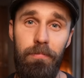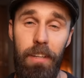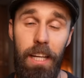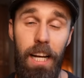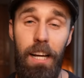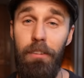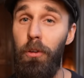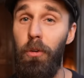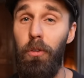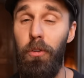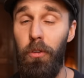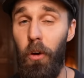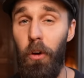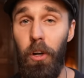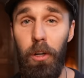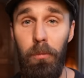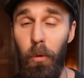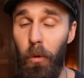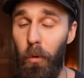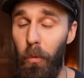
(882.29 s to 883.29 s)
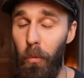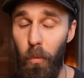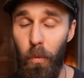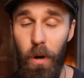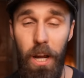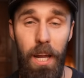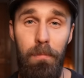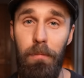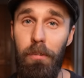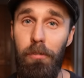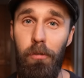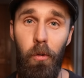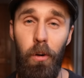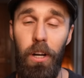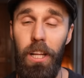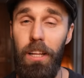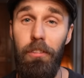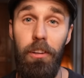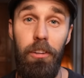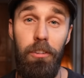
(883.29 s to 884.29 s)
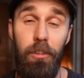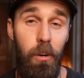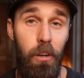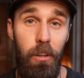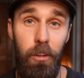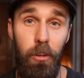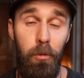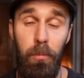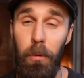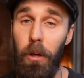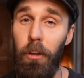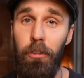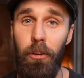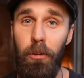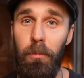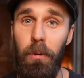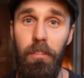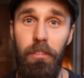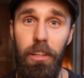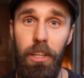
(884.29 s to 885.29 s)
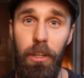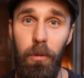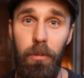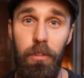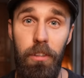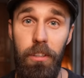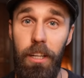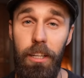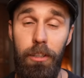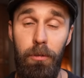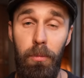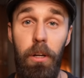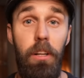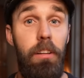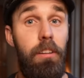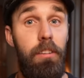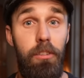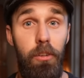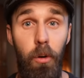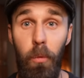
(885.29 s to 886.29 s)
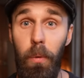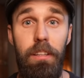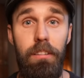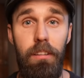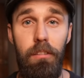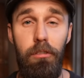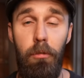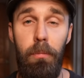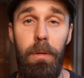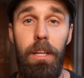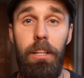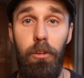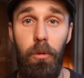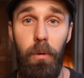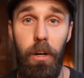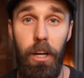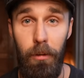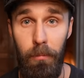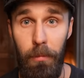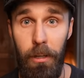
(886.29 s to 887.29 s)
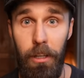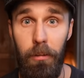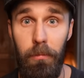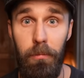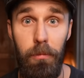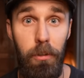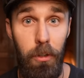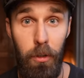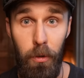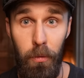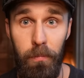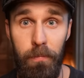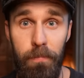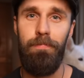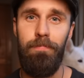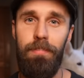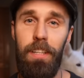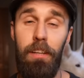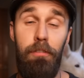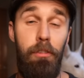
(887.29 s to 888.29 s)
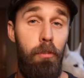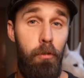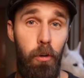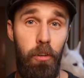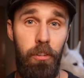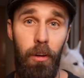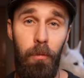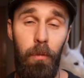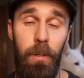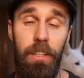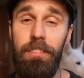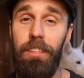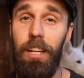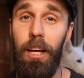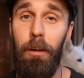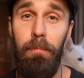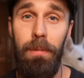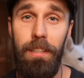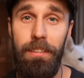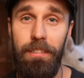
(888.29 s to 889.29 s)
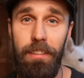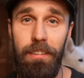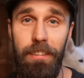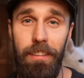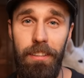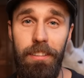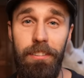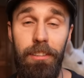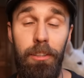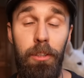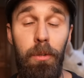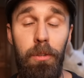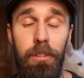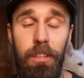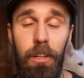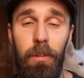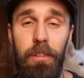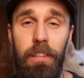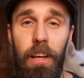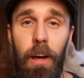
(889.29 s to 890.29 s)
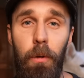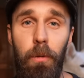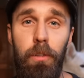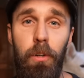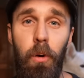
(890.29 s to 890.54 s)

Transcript: And I've used Audible way before they even started to sponsor my videos, and that's why it's so easy for me to recommend them to you. If you for some reason have missed it, there is a new series out